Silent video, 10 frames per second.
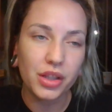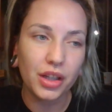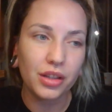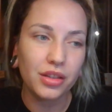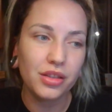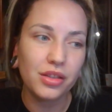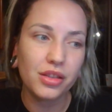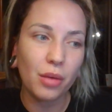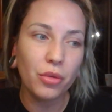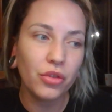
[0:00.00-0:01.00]
Like,
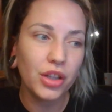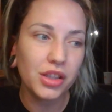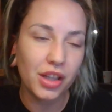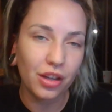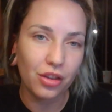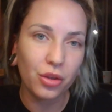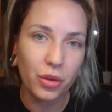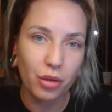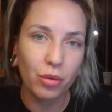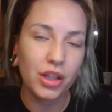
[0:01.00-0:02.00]
some of us get
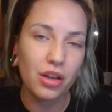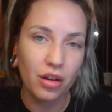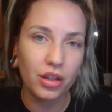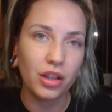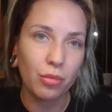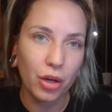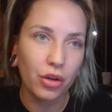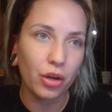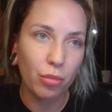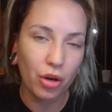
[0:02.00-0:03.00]
through it by talking
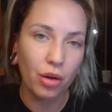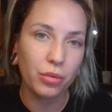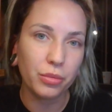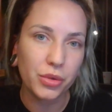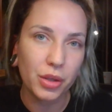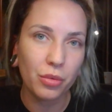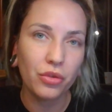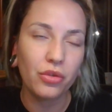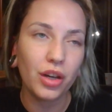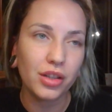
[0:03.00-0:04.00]
about our problems. Some
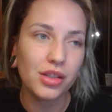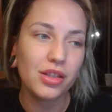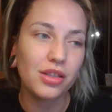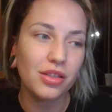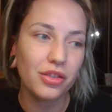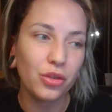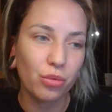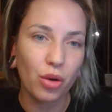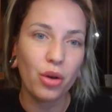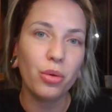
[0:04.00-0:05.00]
of us
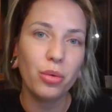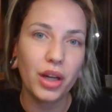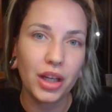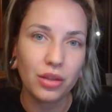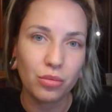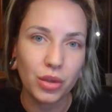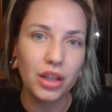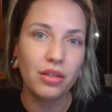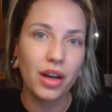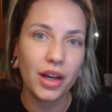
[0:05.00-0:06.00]
grow and
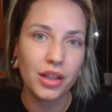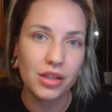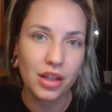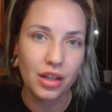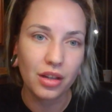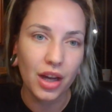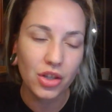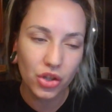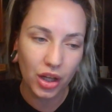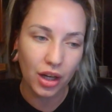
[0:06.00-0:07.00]
realize and
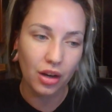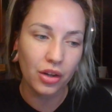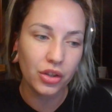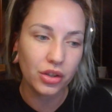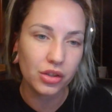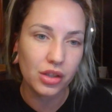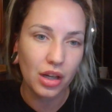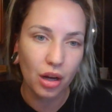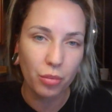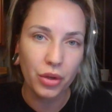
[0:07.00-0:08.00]
educate others
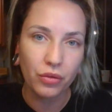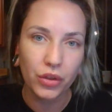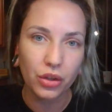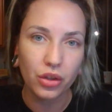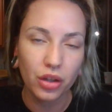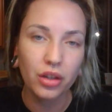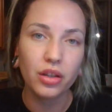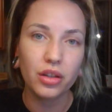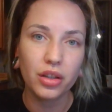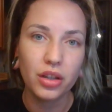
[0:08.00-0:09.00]
and help them feel
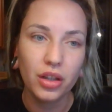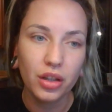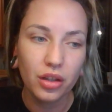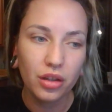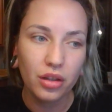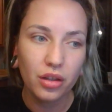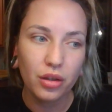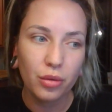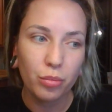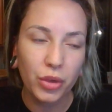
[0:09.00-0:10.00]
heard
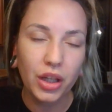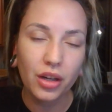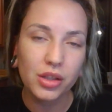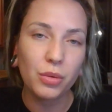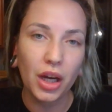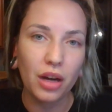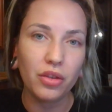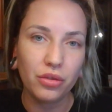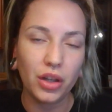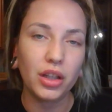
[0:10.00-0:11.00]
because we have
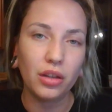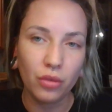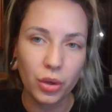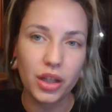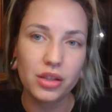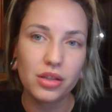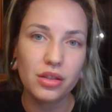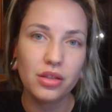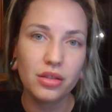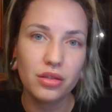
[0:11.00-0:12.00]
a fucking voice.